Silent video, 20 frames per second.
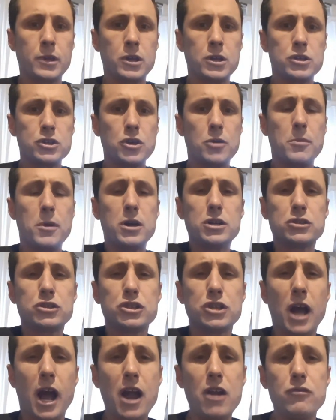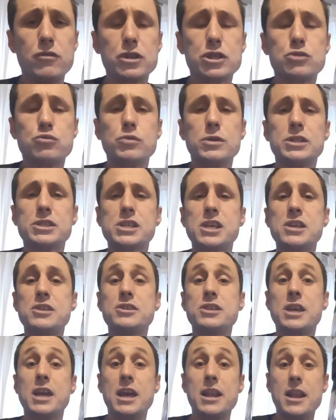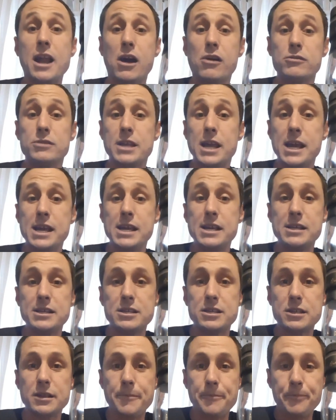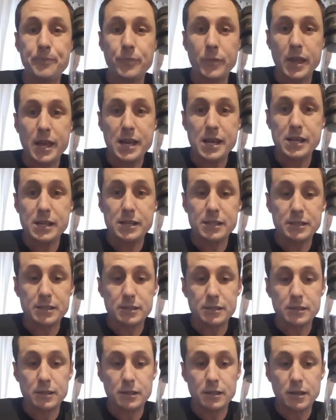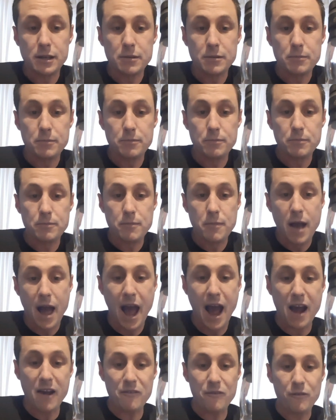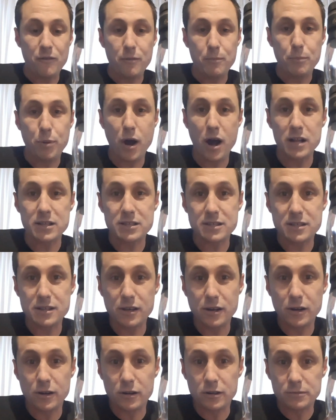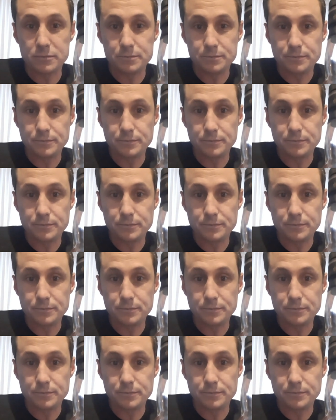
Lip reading: So most Irish whiskeys you get nowadays is half pot still,